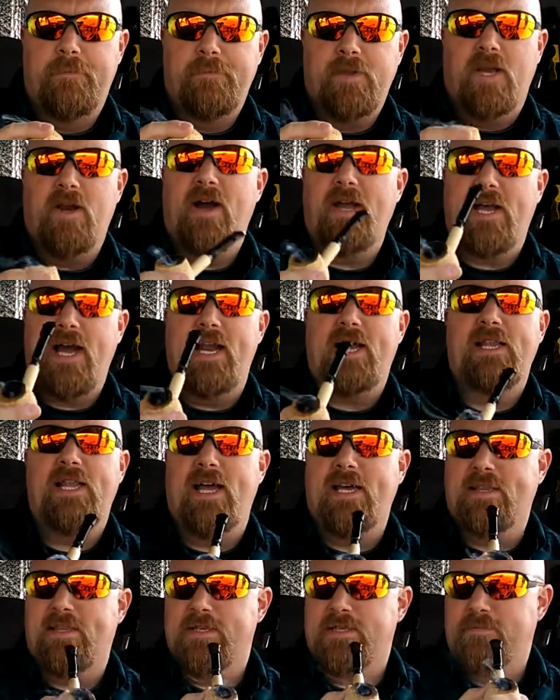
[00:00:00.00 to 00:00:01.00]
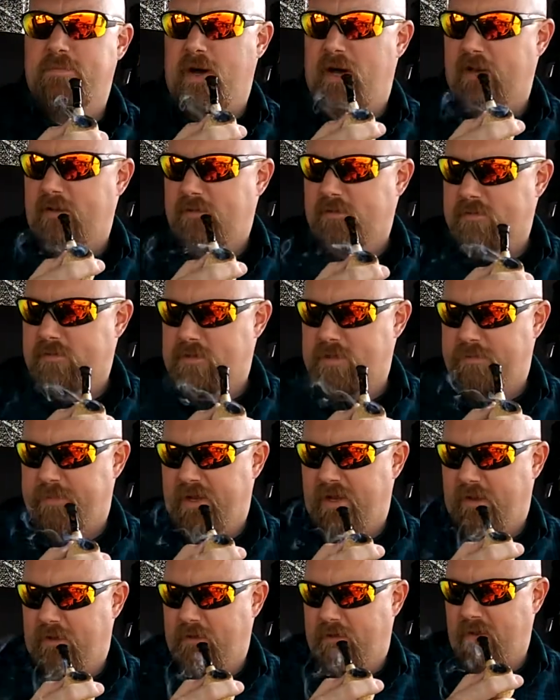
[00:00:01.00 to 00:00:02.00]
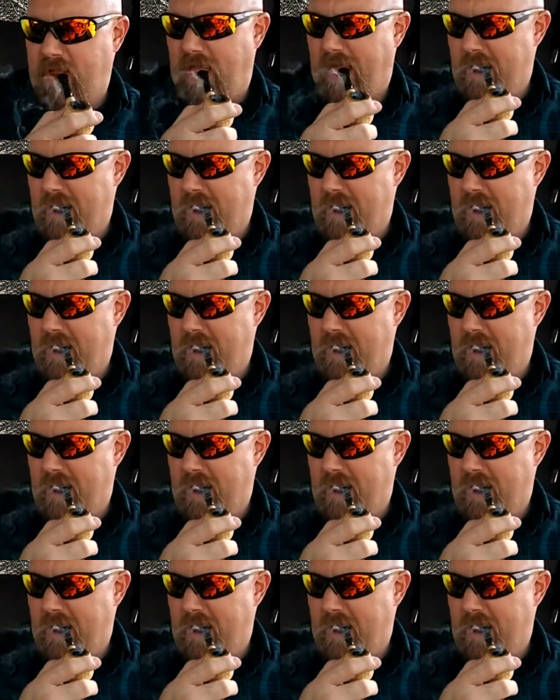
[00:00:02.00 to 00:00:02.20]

I kind of like this model tobacco.